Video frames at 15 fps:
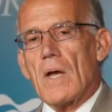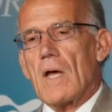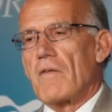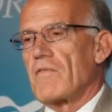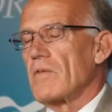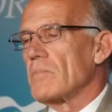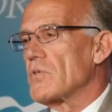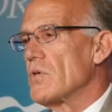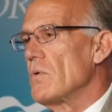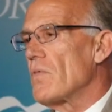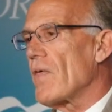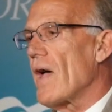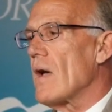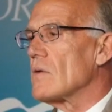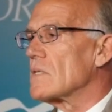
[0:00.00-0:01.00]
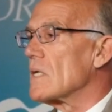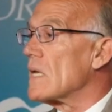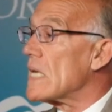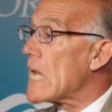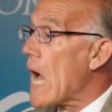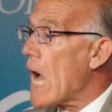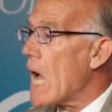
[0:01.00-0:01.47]
And from
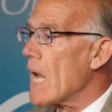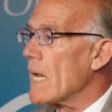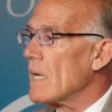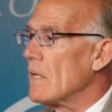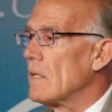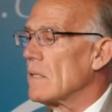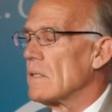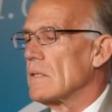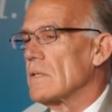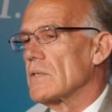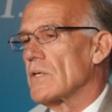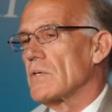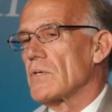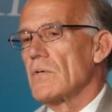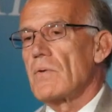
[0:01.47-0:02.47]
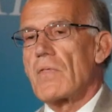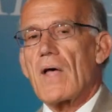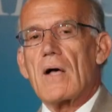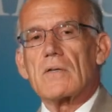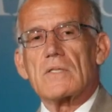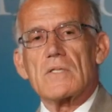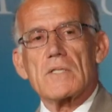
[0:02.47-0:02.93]
2009 to
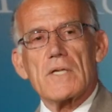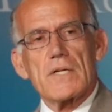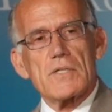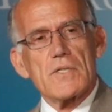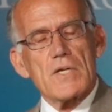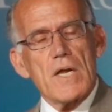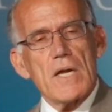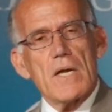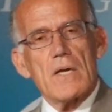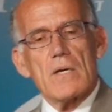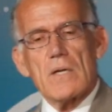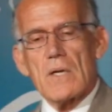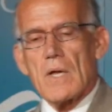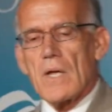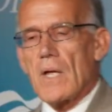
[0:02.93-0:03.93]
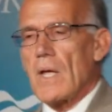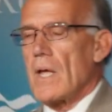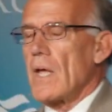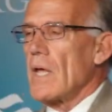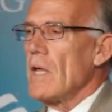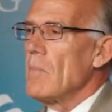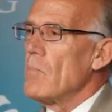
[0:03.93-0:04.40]
2016,
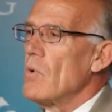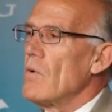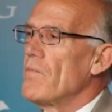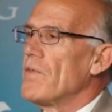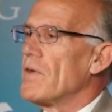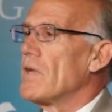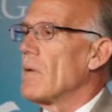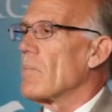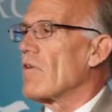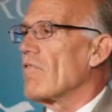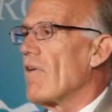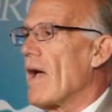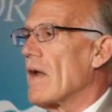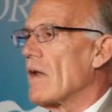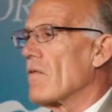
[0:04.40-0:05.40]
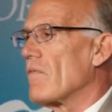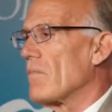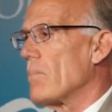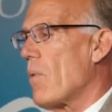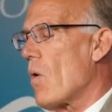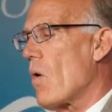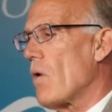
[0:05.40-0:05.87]
he moved the
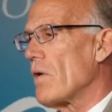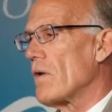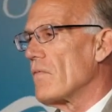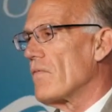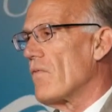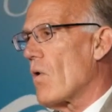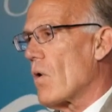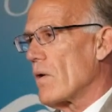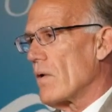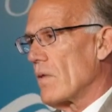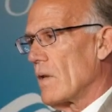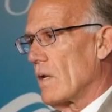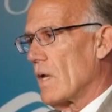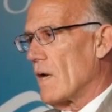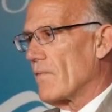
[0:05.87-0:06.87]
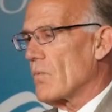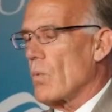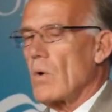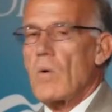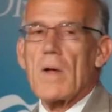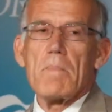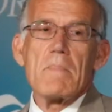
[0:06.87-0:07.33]
Democratic Party far to the left.
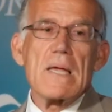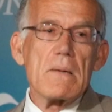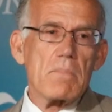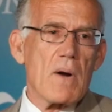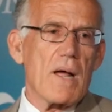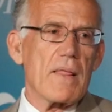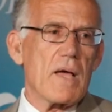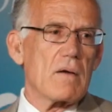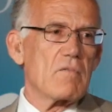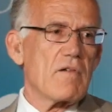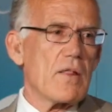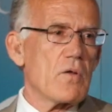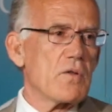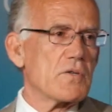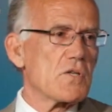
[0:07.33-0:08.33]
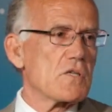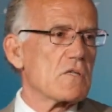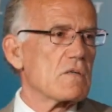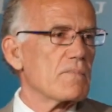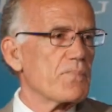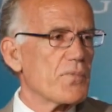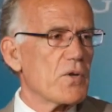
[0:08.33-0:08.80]
What do I mean by that, rather than
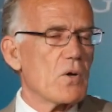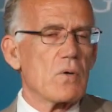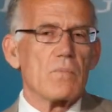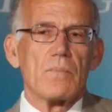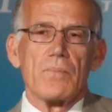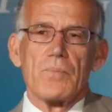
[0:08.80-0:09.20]
just, you know,